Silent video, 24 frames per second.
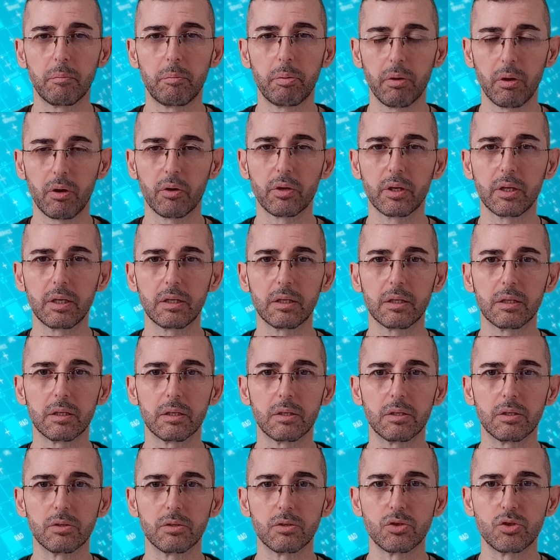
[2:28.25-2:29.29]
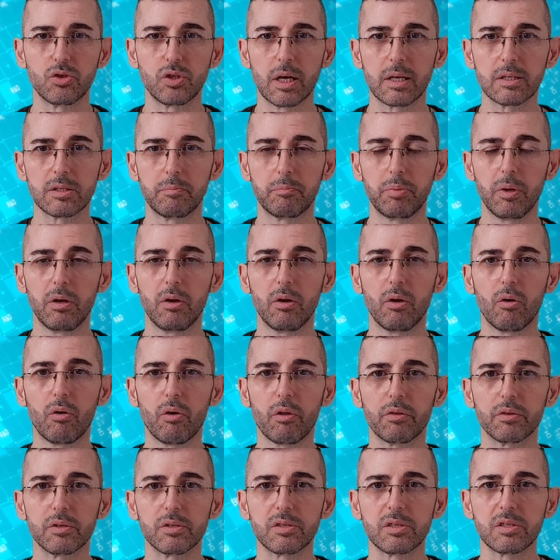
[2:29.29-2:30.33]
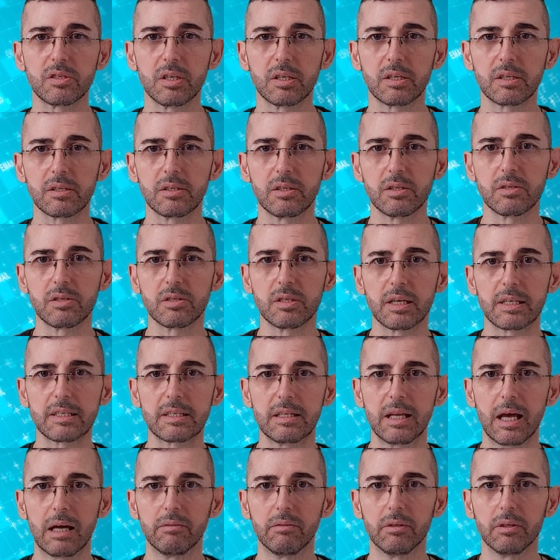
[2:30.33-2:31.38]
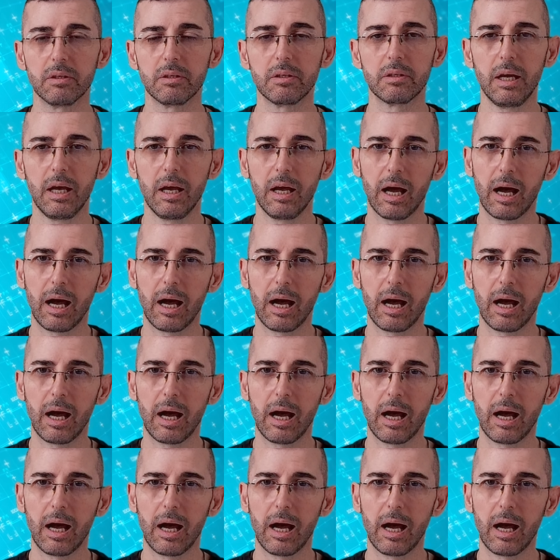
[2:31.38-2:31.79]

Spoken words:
plotted just below the 66 level.